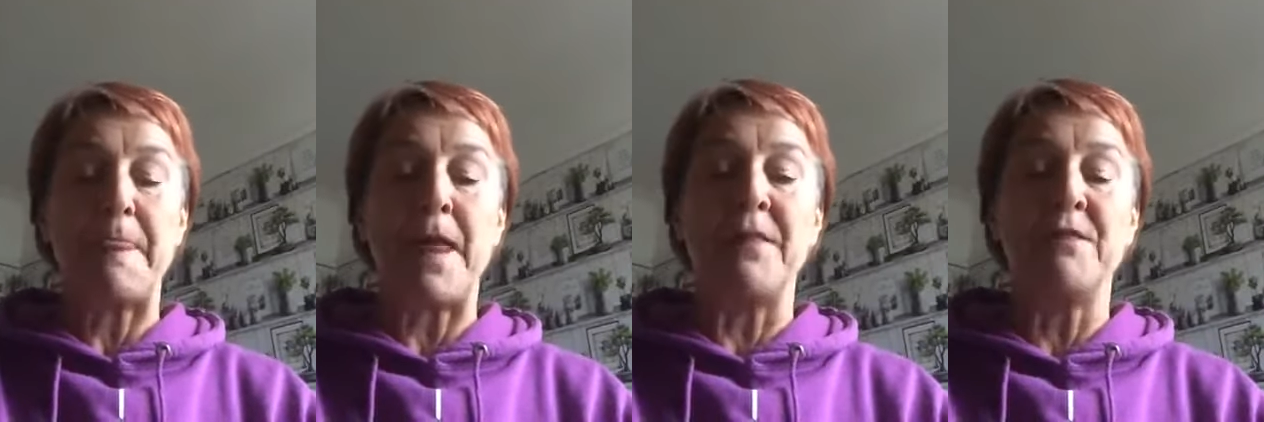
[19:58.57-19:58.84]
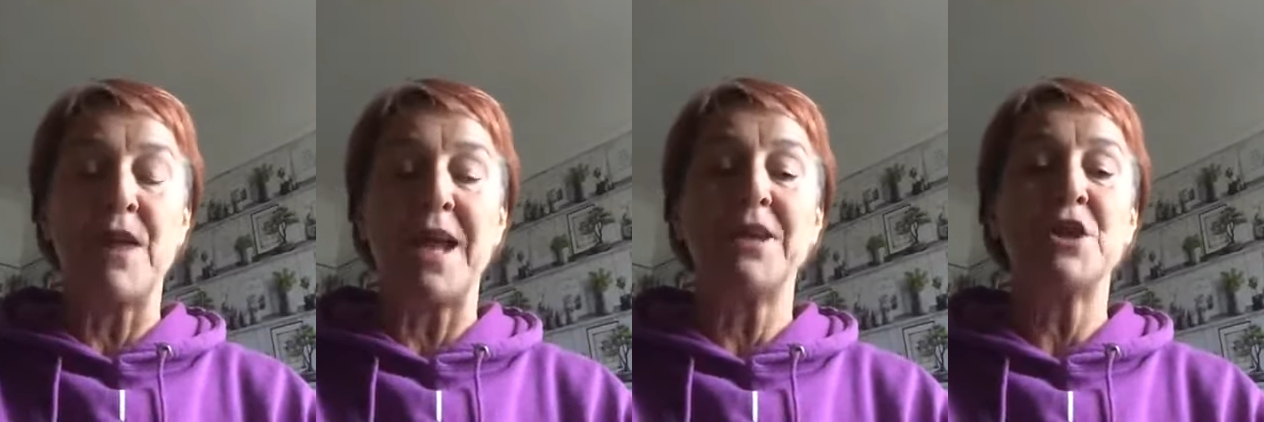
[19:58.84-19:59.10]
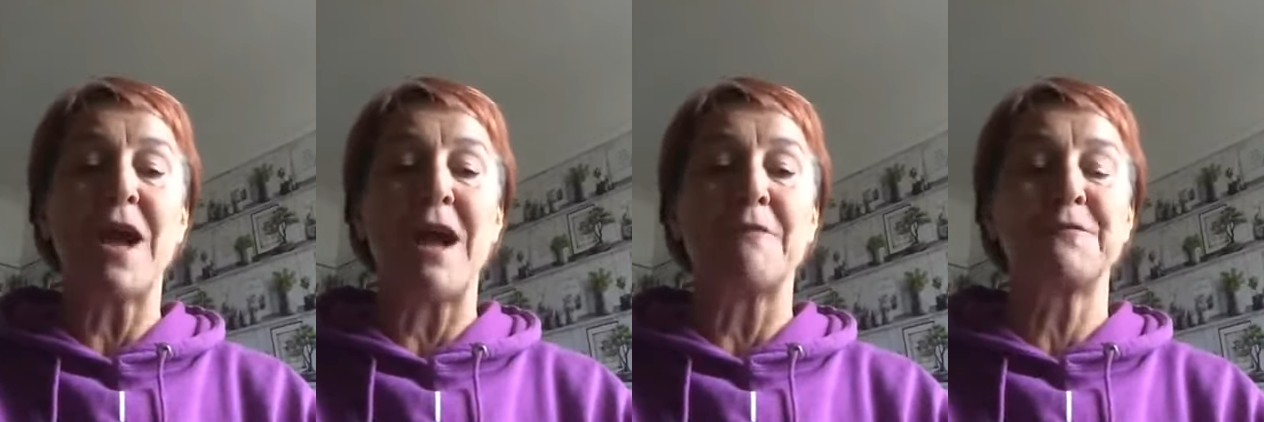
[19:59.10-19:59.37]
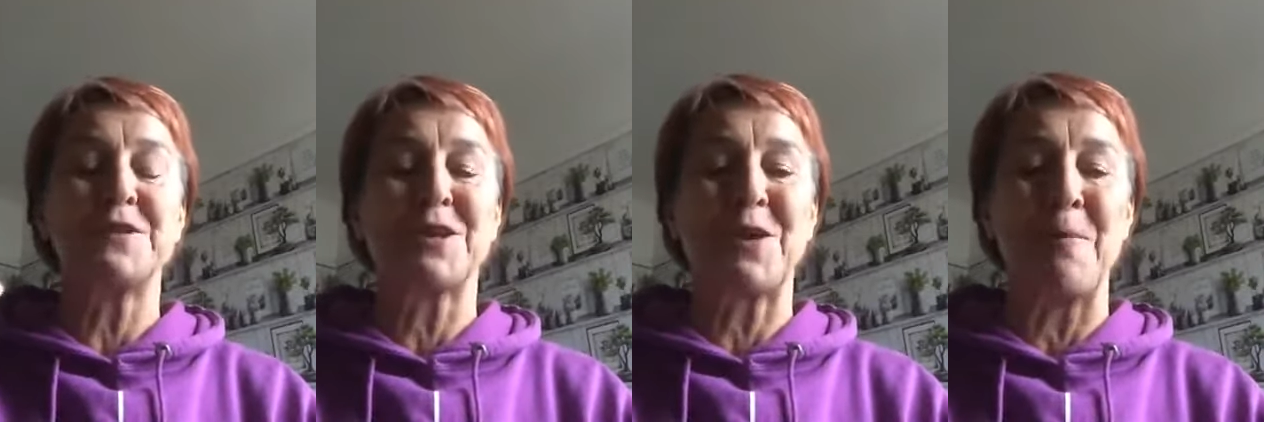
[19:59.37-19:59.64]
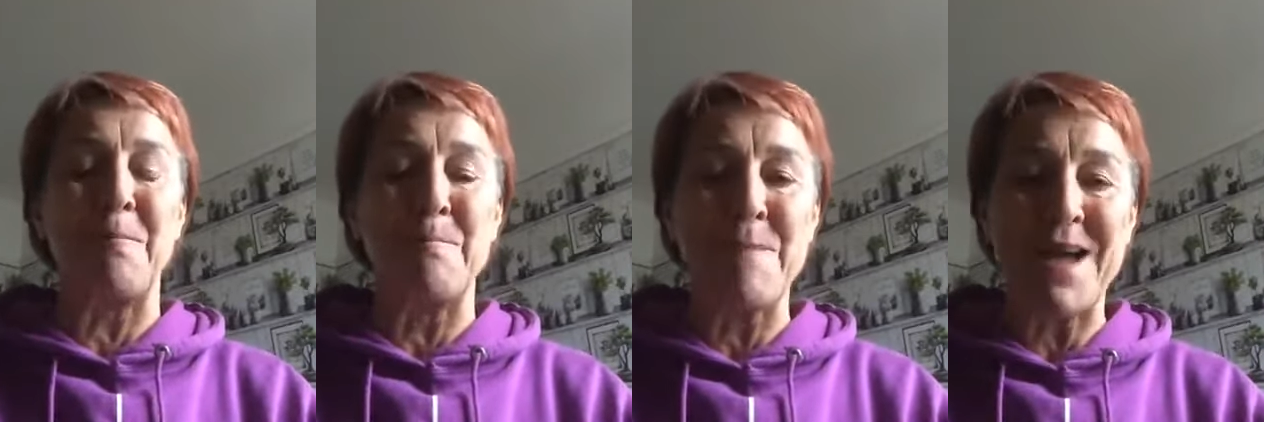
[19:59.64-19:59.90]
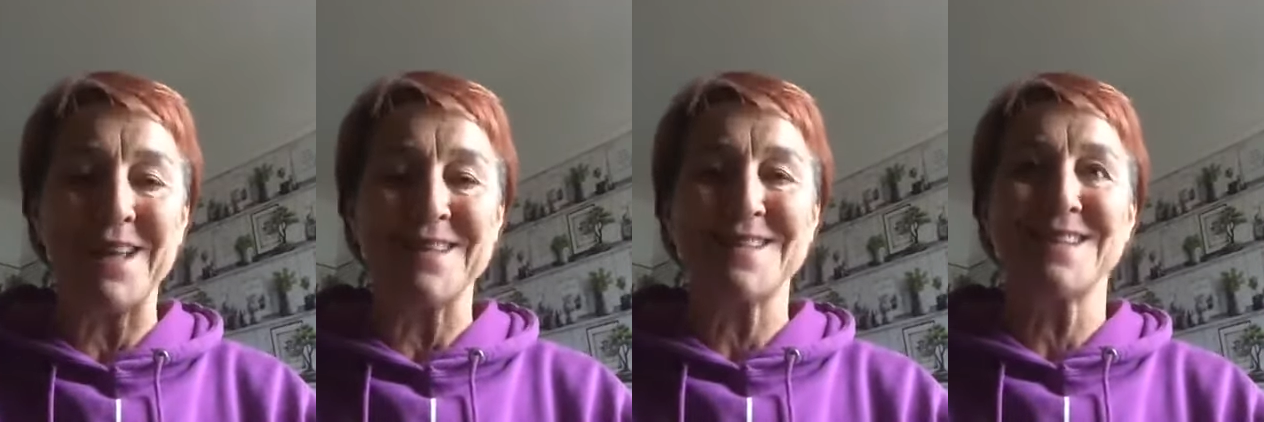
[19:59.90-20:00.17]
and then you have to
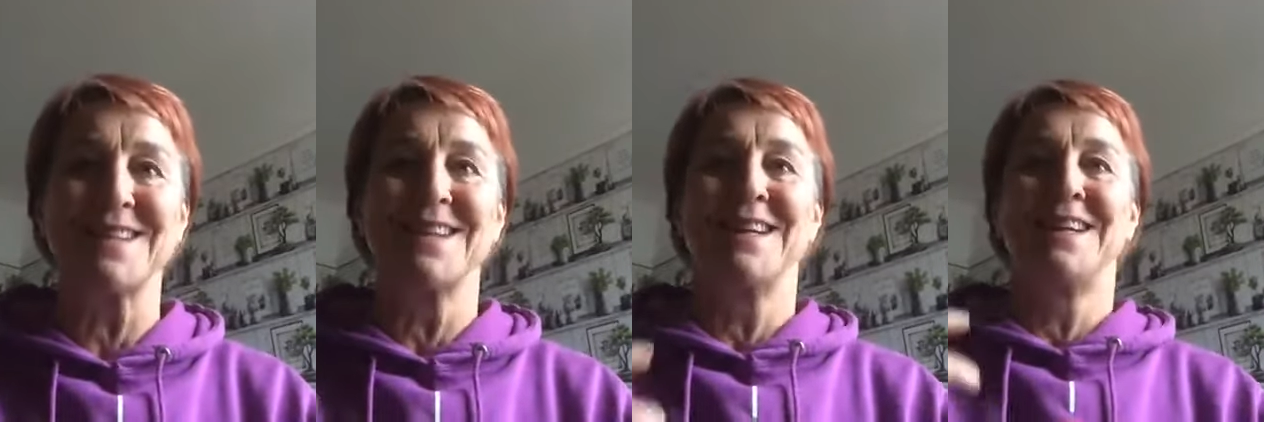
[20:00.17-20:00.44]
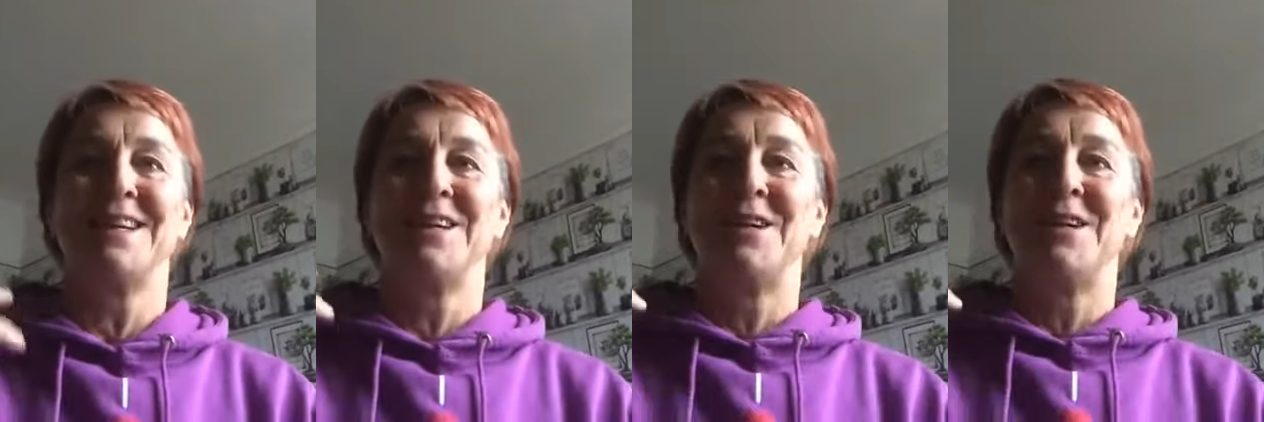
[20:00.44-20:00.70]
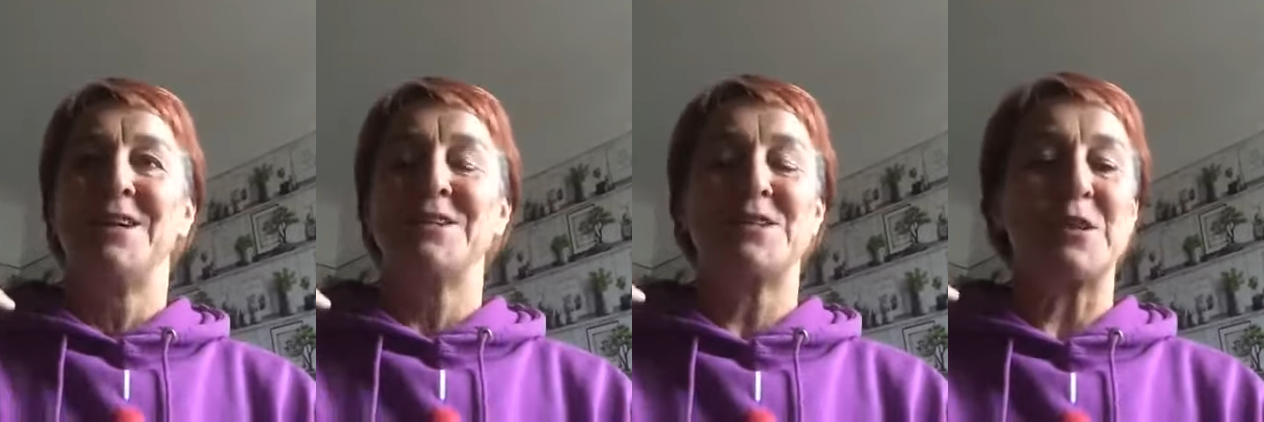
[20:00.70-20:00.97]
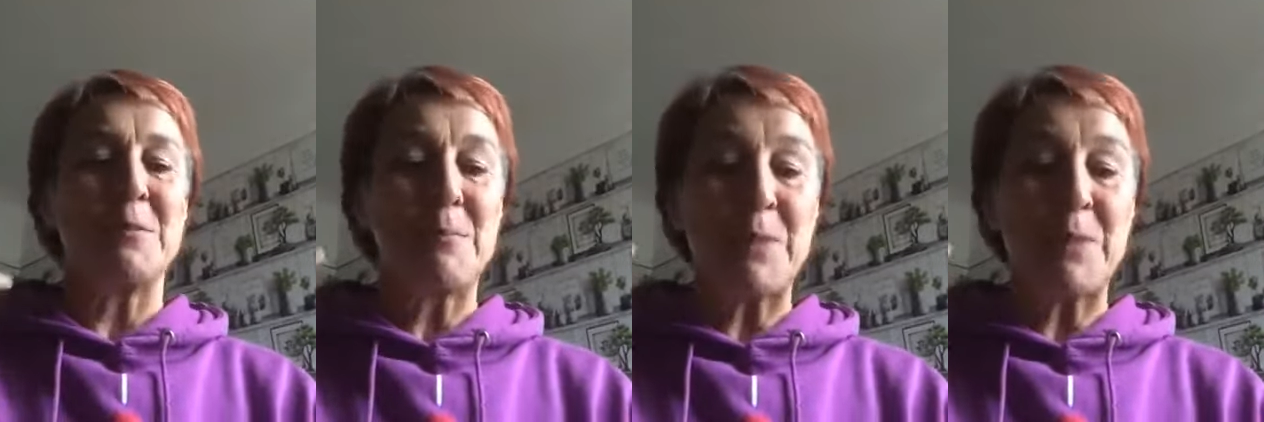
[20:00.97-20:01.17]
commit to